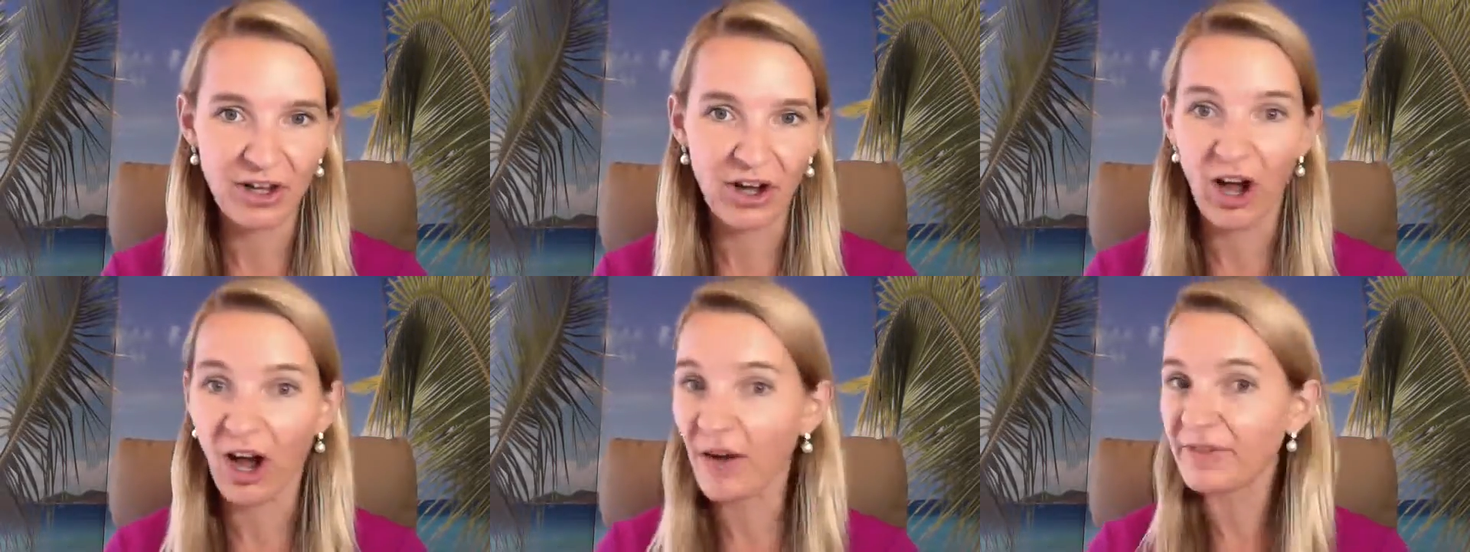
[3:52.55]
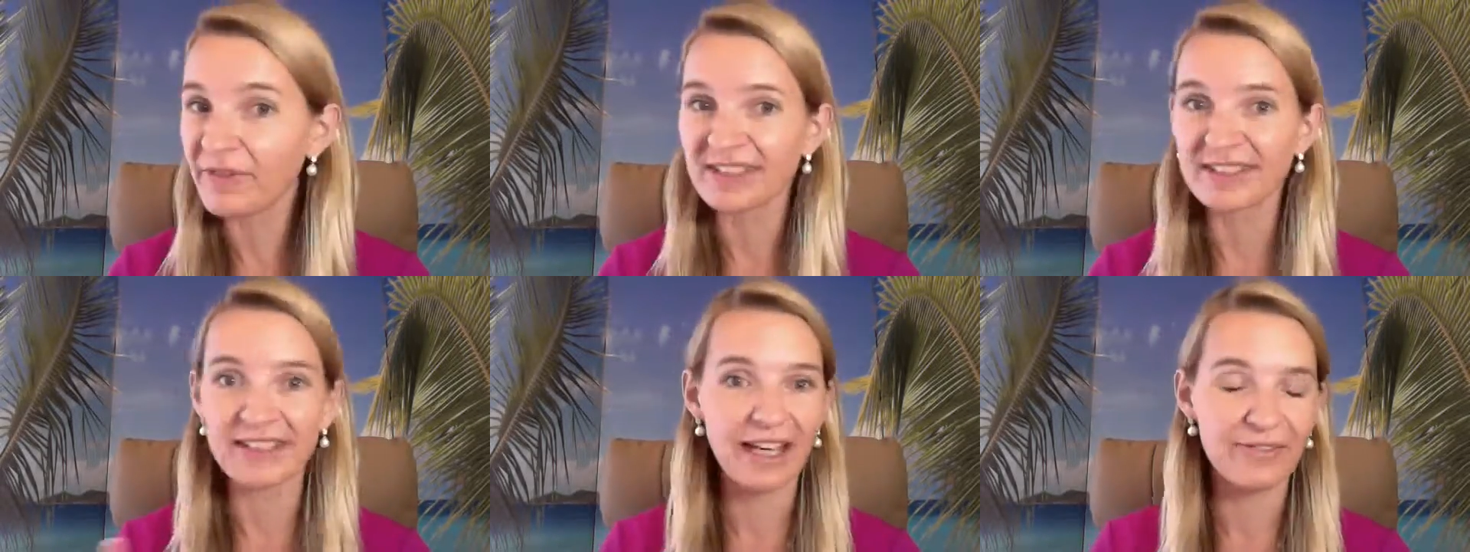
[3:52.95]

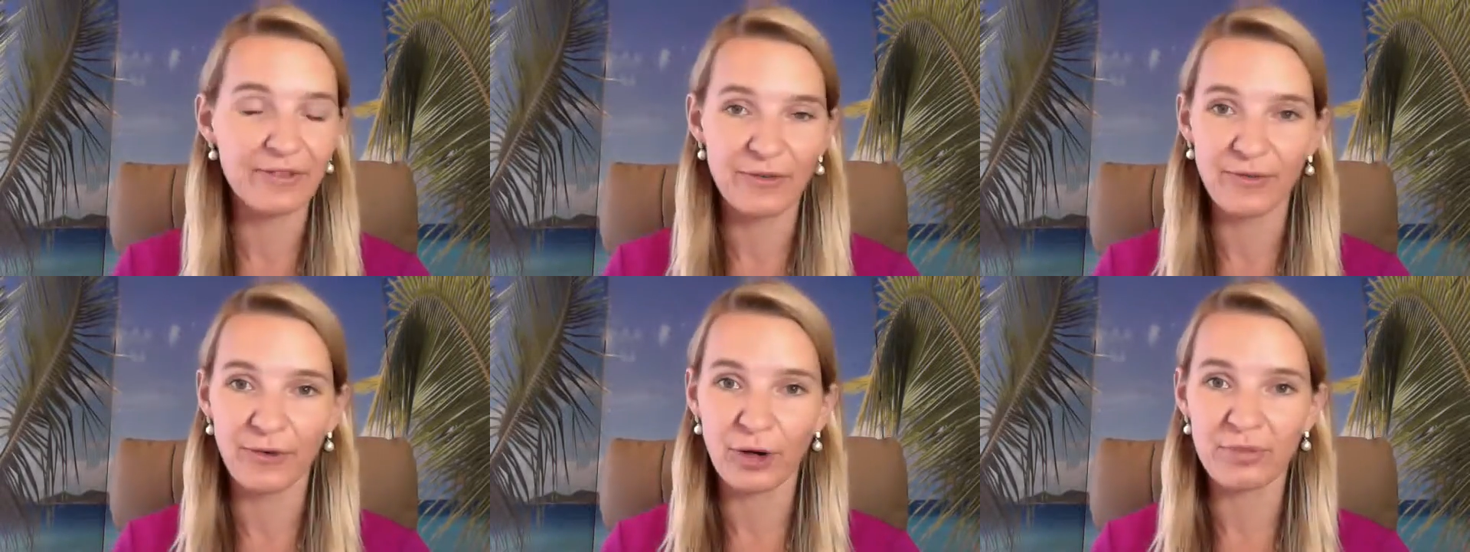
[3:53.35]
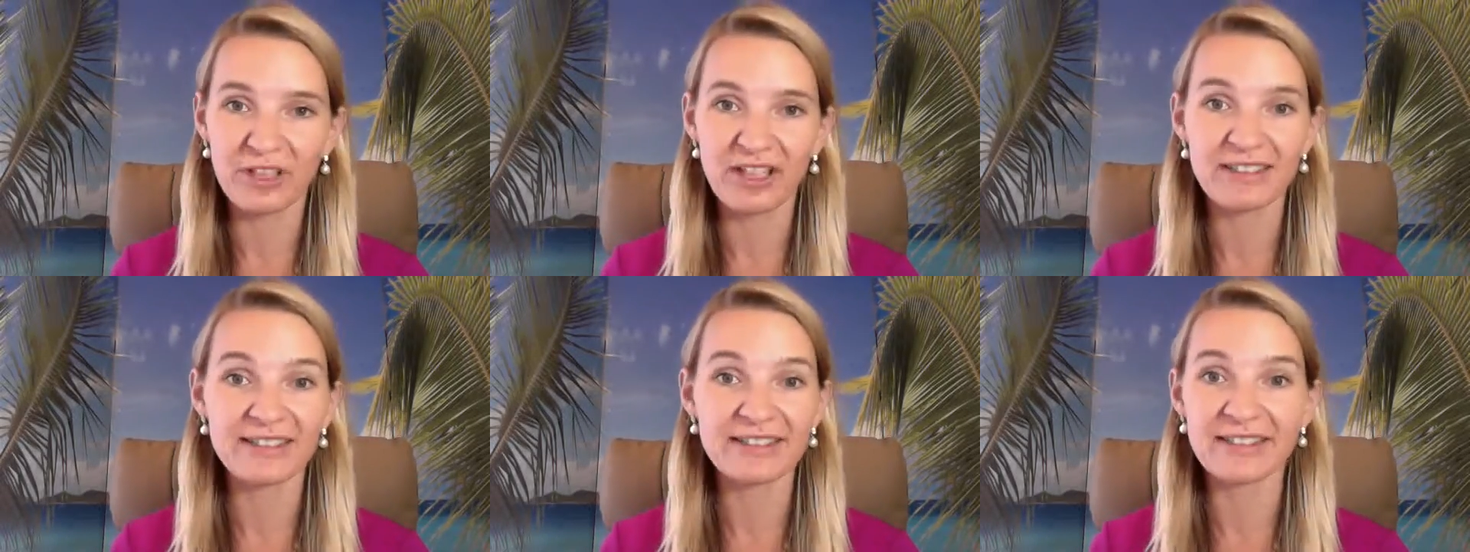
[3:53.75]
obviously I have a
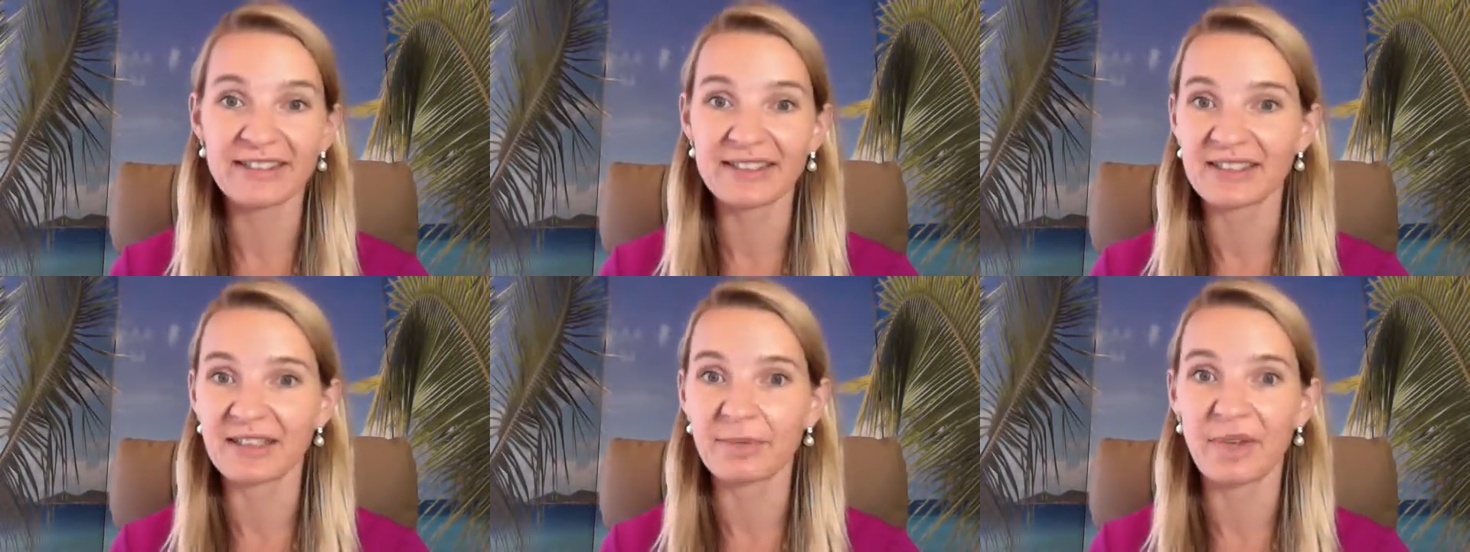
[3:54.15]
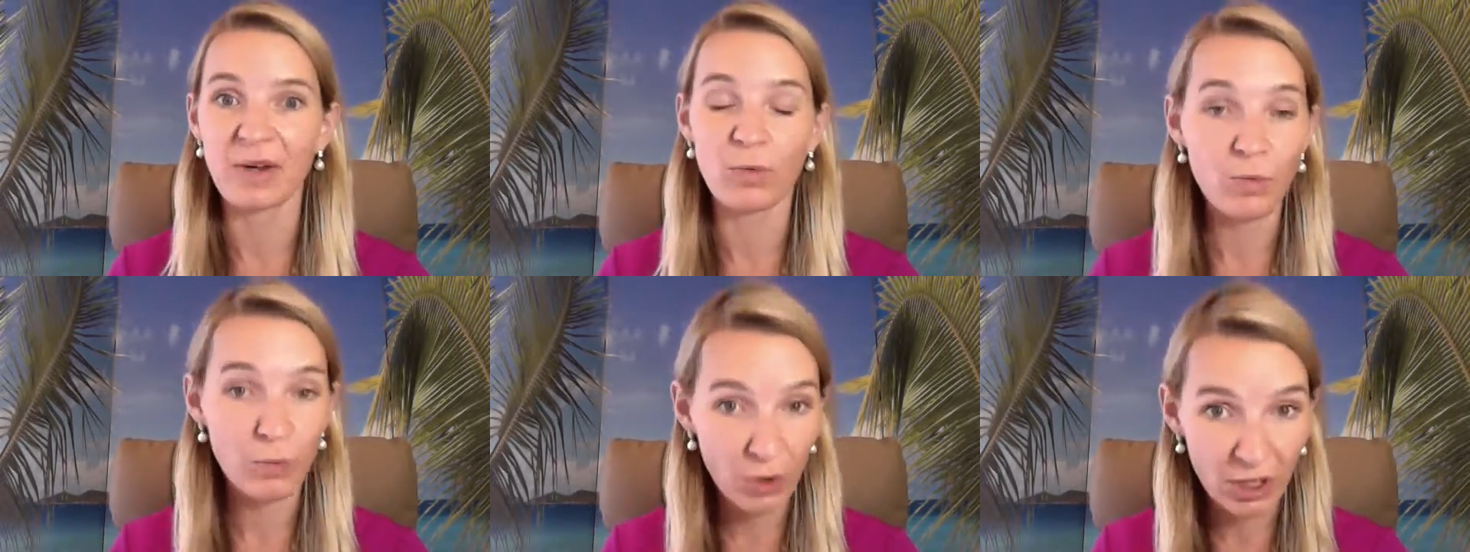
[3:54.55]
formula and a system
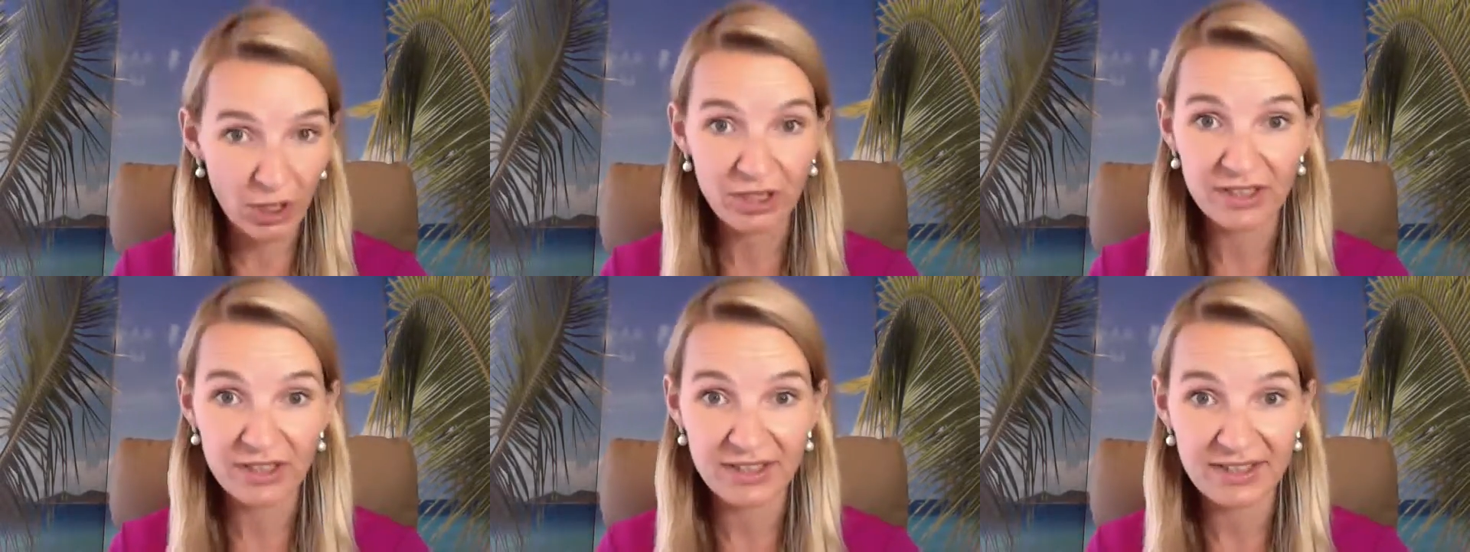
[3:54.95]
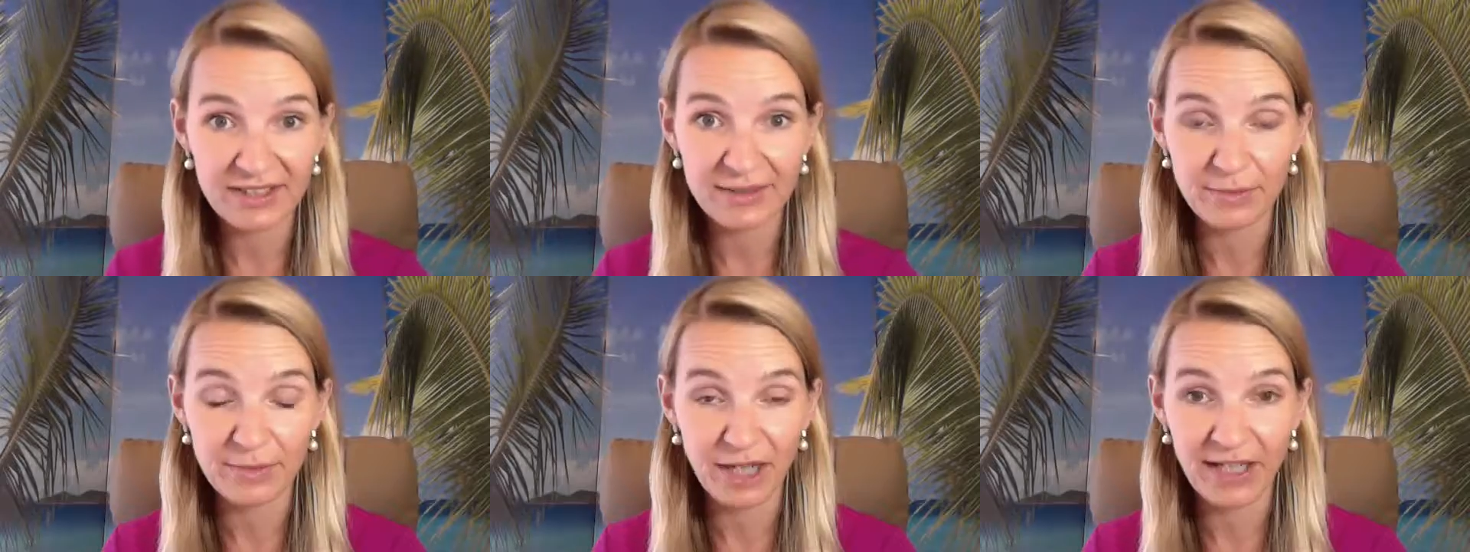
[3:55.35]
that
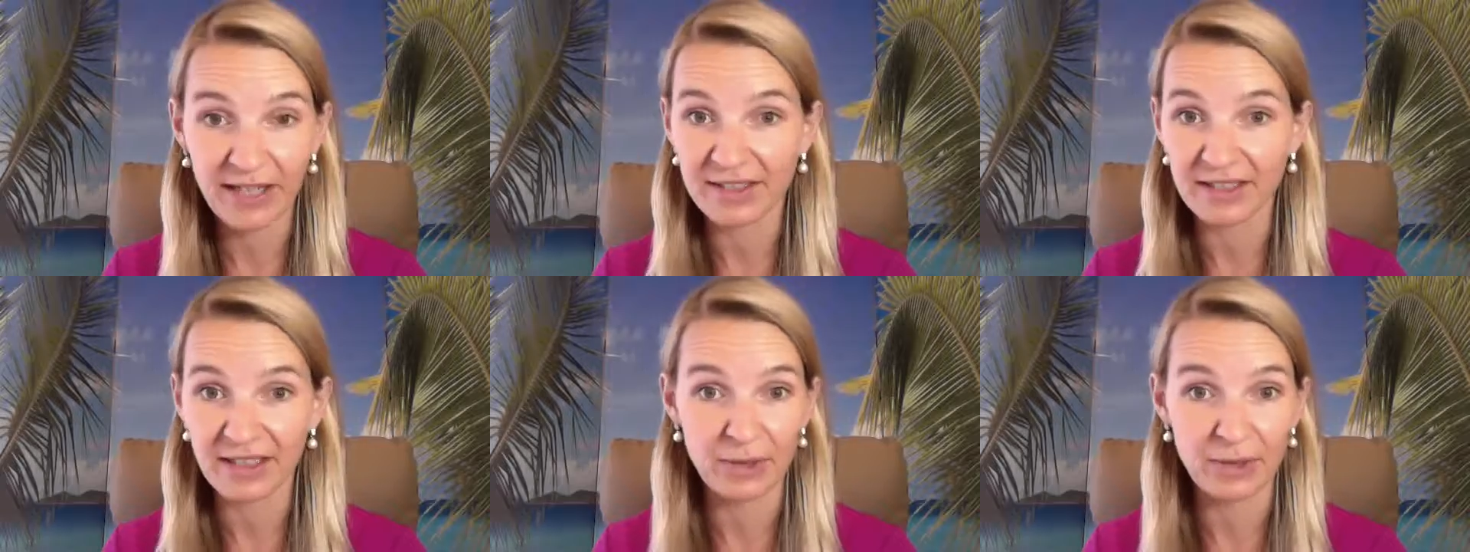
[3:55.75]
works, right?